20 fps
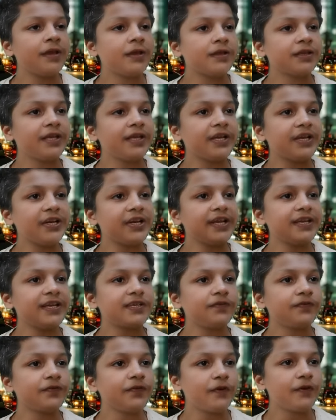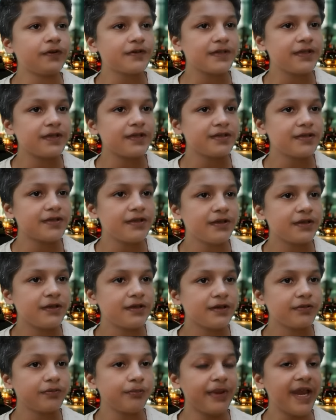The creative forces
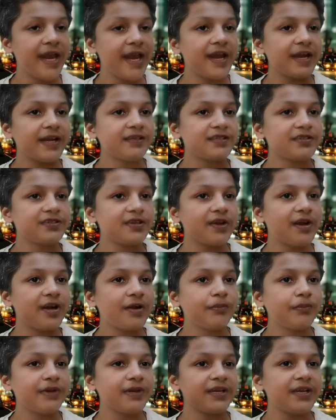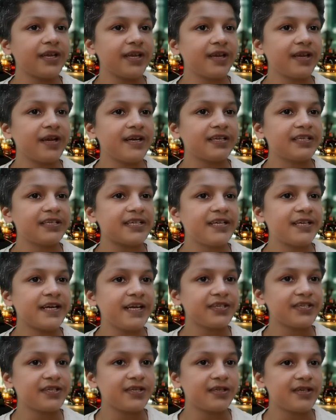behind the Scorpion King are
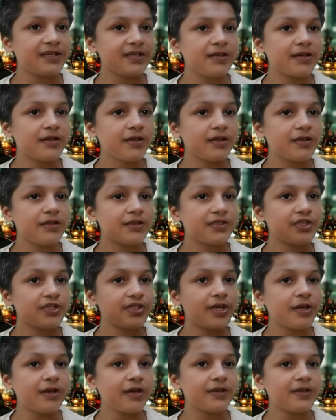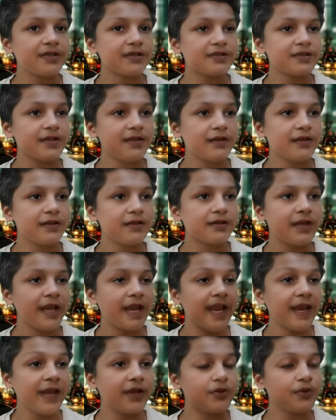director Chuck Russell
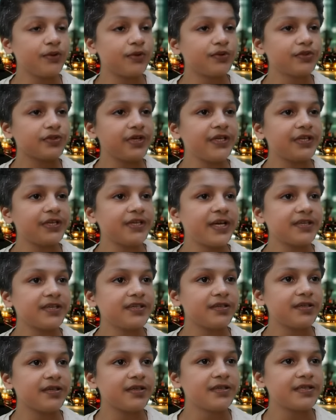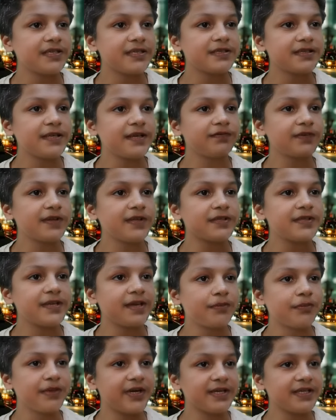and co-screenwriter Stephen
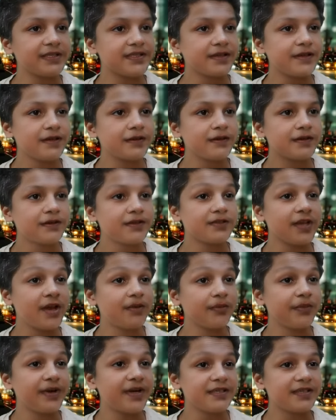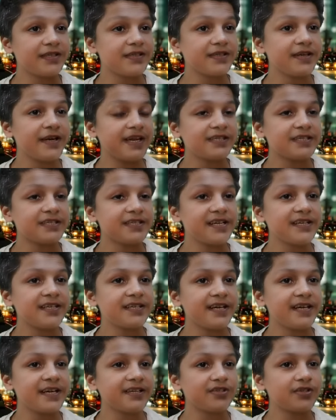Sommers. Sommers, the writer and
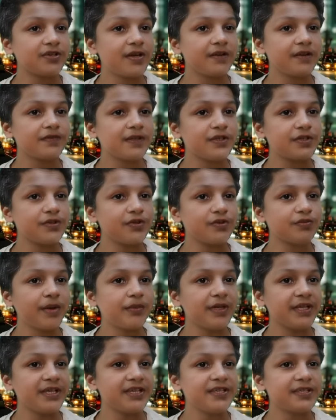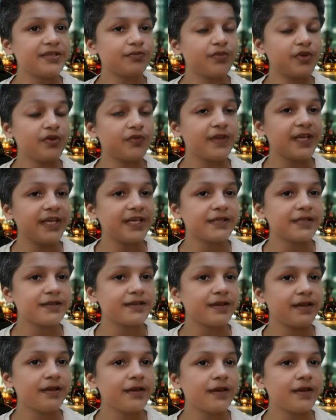director of the two Mummies movies,